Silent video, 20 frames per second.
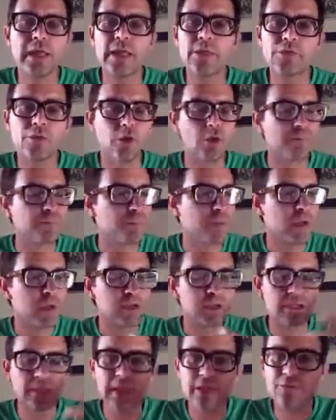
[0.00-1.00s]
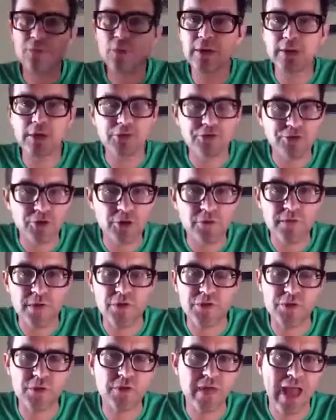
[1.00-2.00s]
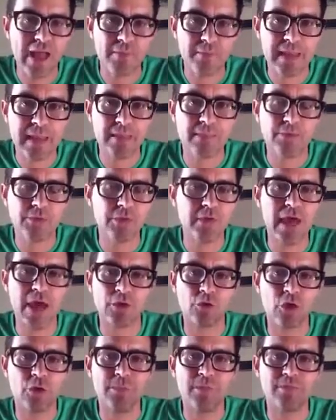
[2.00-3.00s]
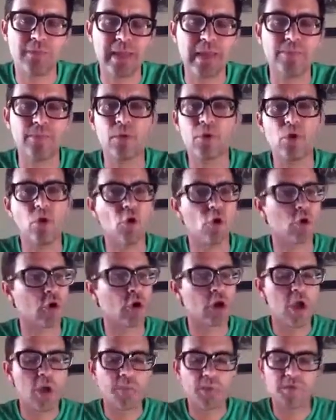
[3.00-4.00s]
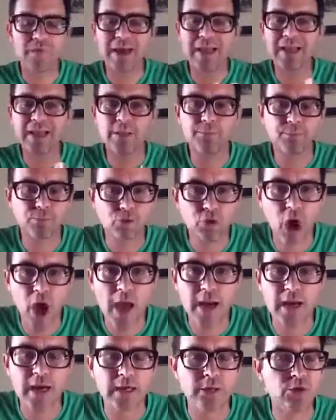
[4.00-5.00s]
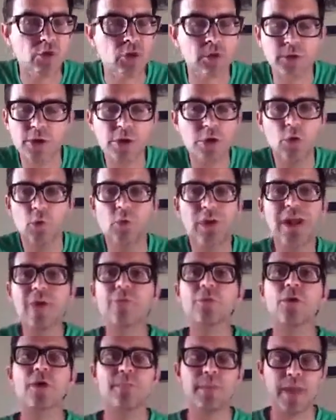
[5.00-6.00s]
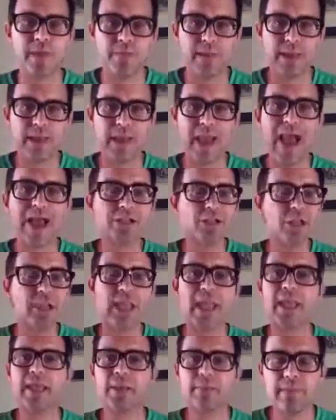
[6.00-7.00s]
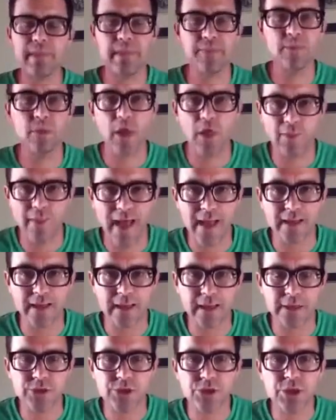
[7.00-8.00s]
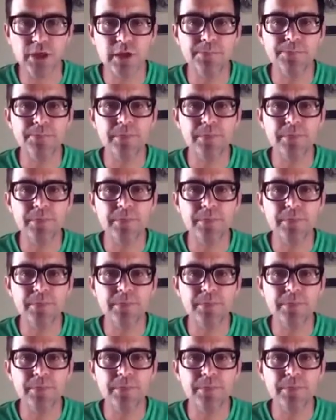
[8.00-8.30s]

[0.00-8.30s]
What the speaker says: either delivering a service to that group of people, or providing a product, or whatever it may be, educating people on that niche.